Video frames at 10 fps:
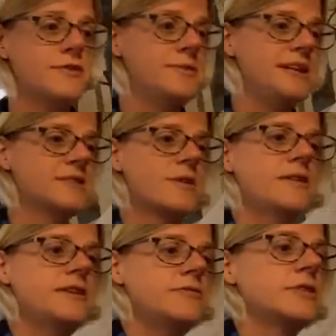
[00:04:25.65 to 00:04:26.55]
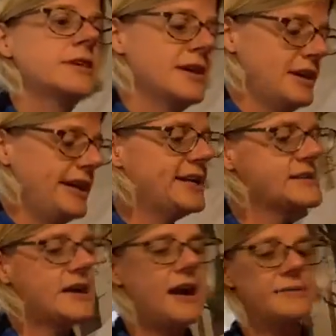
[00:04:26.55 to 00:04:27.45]
for me as well, even,
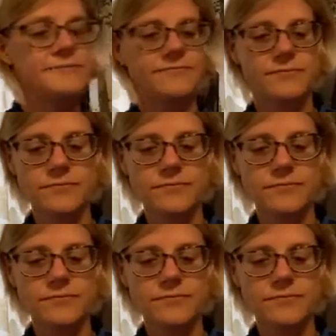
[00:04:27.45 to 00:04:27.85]
is that